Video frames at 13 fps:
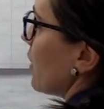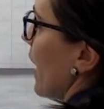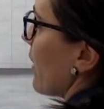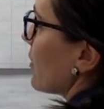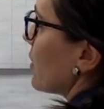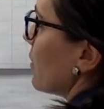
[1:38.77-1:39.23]

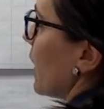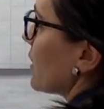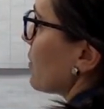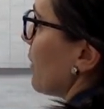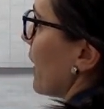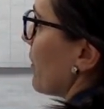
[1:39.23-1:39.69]
have to
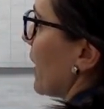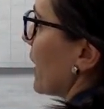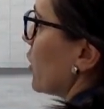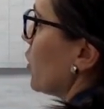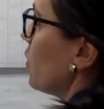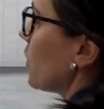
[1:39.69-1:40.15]
multiply my
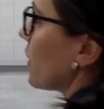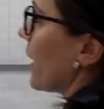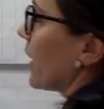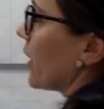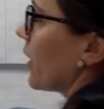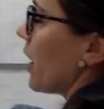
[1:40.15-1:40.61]

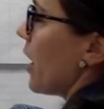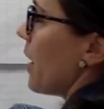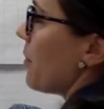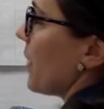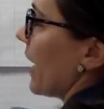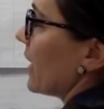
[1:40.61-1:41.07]
numerator
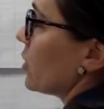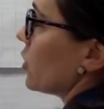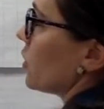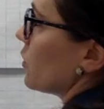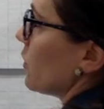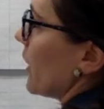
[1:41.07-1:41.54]
by
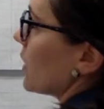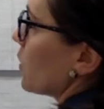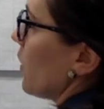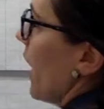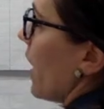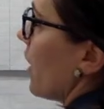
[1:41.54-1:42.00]
2 as
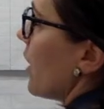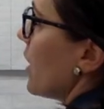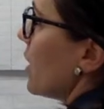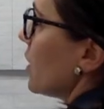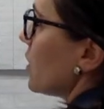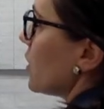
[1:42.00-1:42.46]
well.
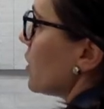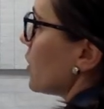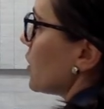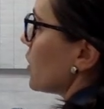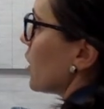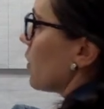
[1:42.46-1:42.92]

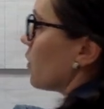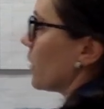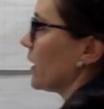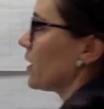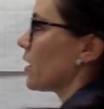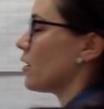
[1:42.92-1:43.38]
So
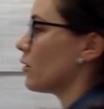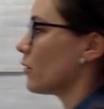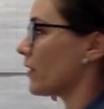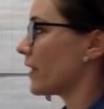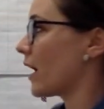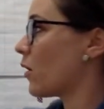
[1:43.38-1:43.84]
we
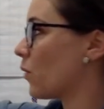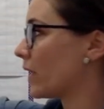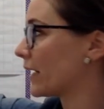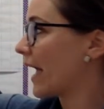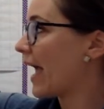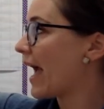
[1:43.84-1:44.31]
know that
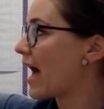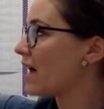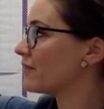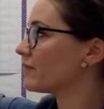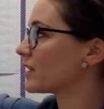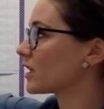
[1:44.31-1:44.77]

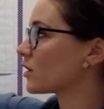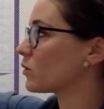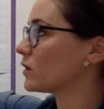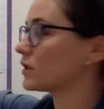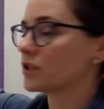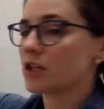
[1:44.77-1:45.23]
1/2
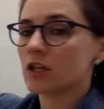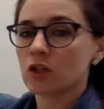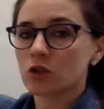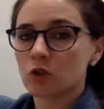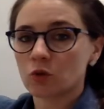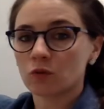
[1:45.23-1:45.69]
equals
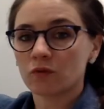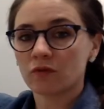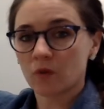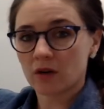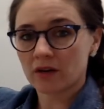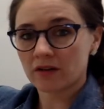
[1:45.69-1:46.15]

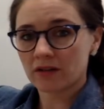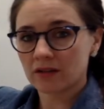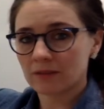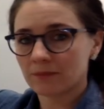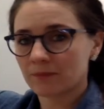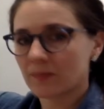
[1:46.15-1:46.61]
2/4.
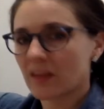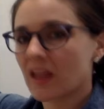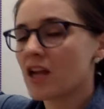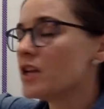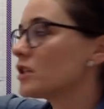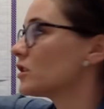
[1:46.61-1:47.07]

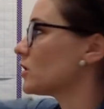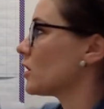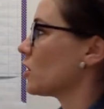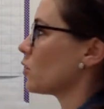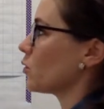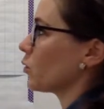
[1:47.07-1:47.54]

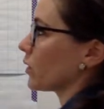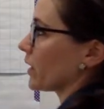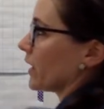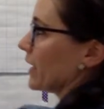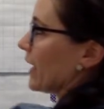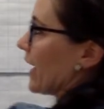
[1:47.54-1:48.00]
So we're
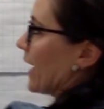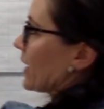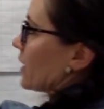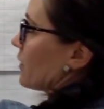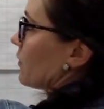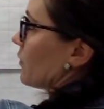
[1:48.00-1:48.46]
going to
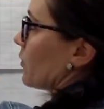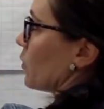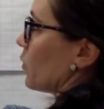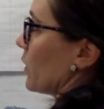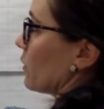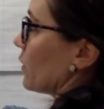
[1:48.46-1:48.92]
kind of,
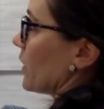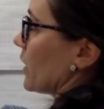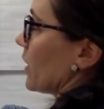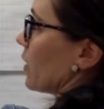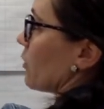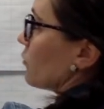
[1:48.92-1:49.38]
when
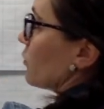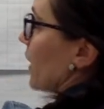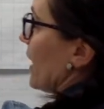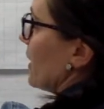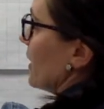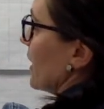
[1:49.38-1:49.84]
we
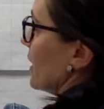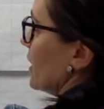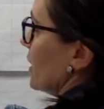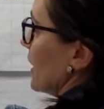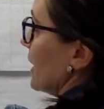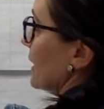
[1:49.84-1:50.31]
write this,
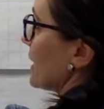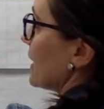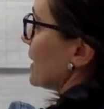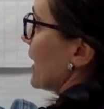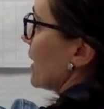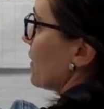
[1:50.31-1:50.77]

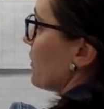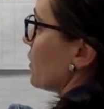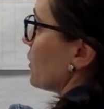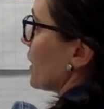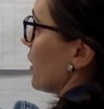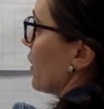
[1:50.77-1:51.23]
instead of
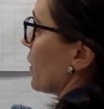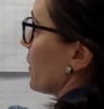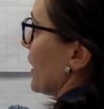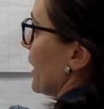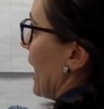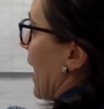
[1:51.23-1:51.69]
using
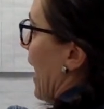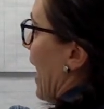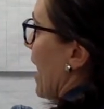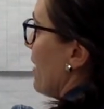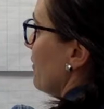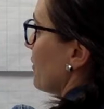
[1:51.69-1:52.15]
3 and a
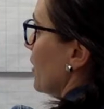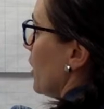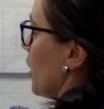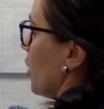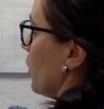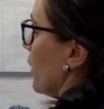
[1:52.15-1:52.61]
half,
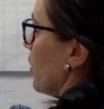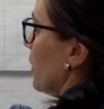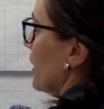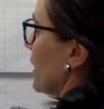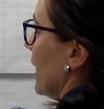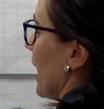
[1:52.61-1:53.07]
we're
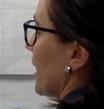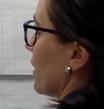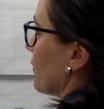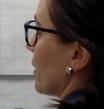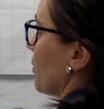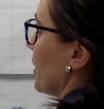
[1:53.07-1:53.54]
going to kind
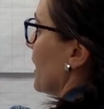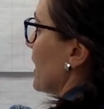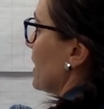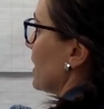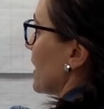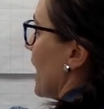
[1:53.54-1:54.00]
of
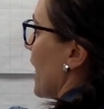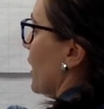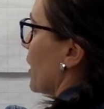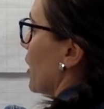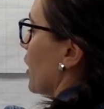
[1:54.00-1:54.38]
replace that